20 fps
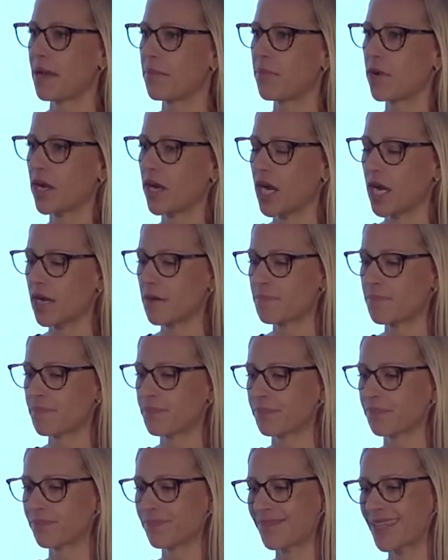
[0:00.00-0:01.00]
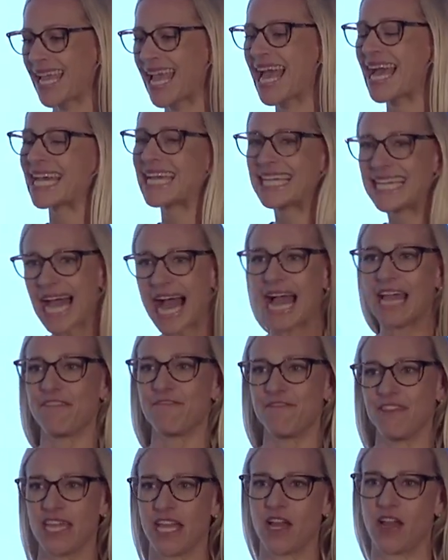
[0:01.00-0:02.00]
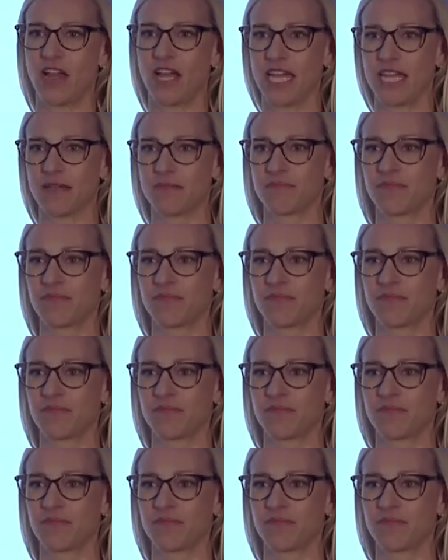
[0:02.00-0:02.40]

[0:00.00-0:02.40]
burger? Guy Fieri.